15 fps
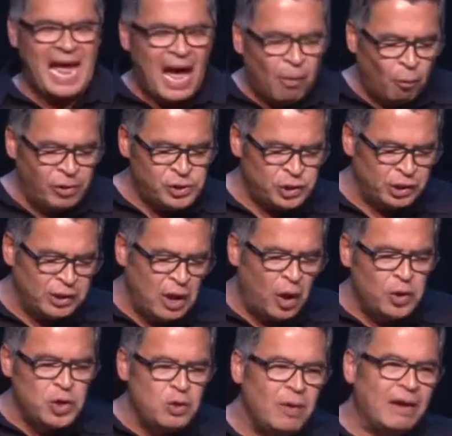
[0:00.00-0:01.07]
I want you to know
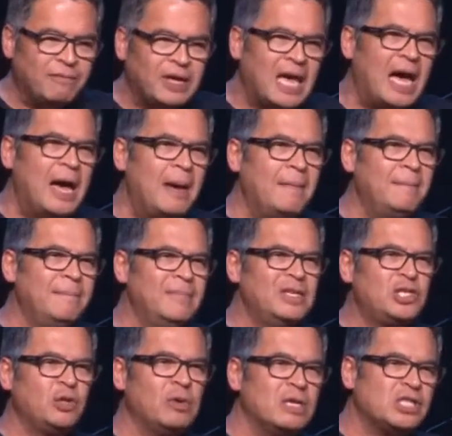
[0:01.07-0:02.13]
you have come
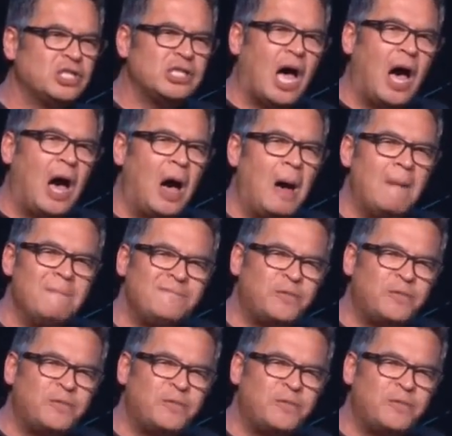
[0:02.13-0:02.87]
to a Psalm